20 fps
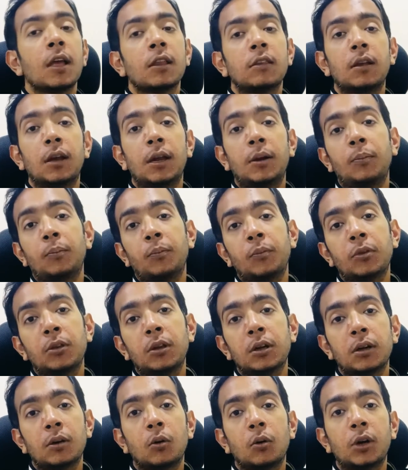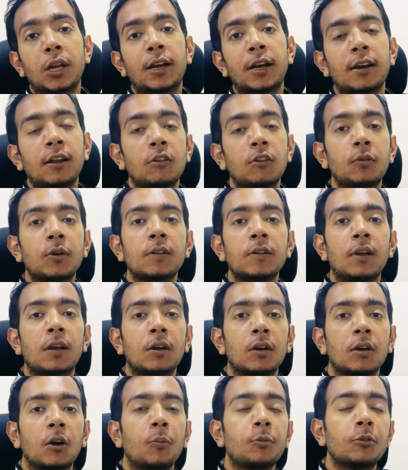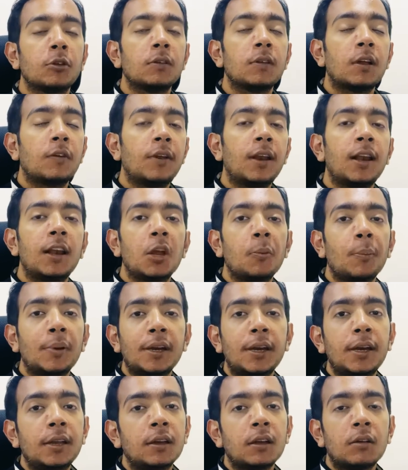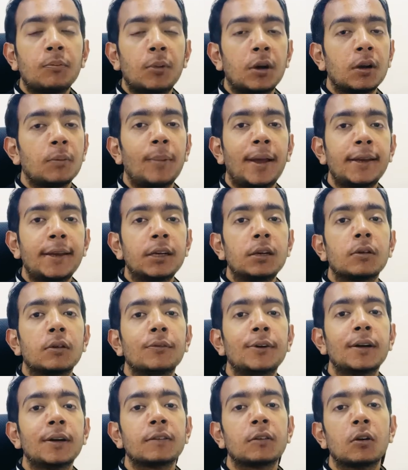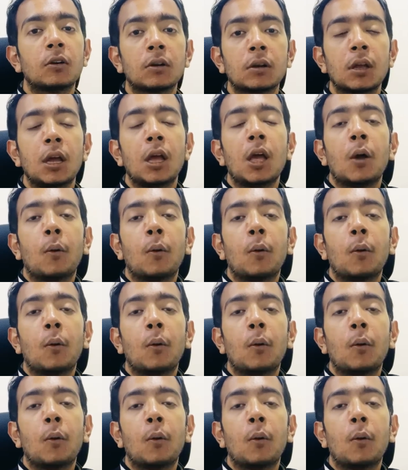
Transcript: Then the hotel transfers options are very limited here, but Marriott works out